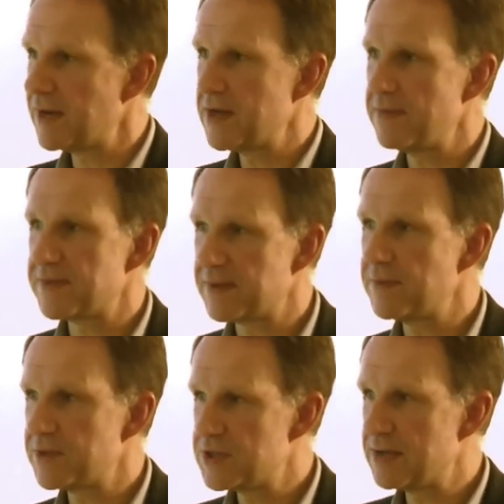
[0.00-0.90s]
but I know that
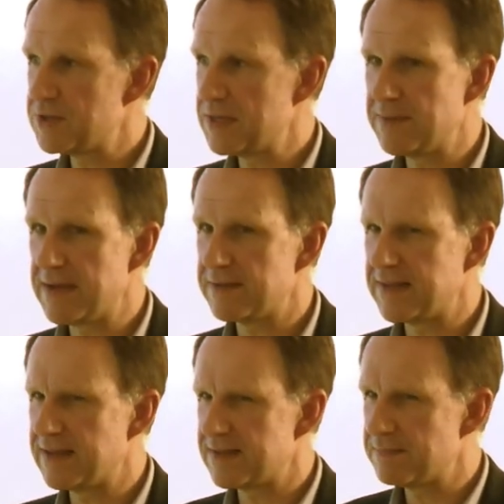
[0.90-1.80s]
some of the GPs
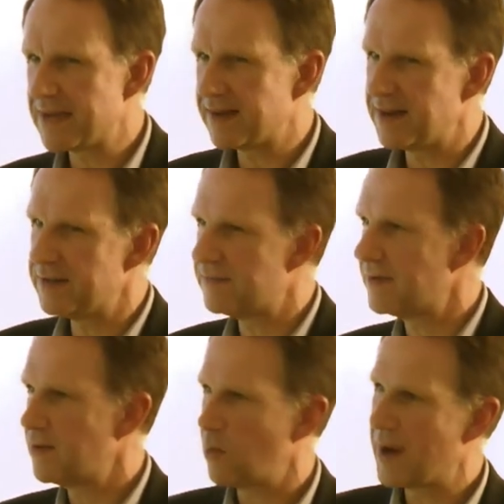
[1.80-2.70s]
think it's a bit kind of
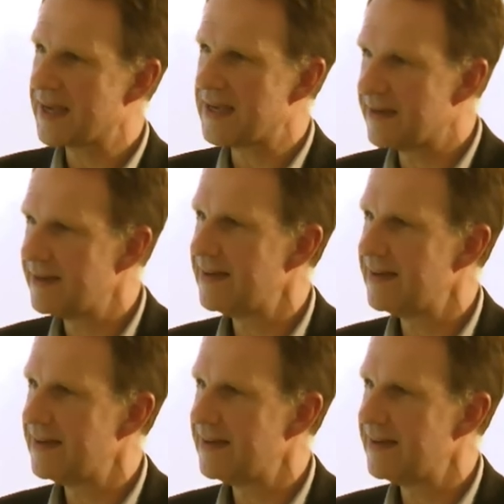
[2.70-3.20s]
wacky.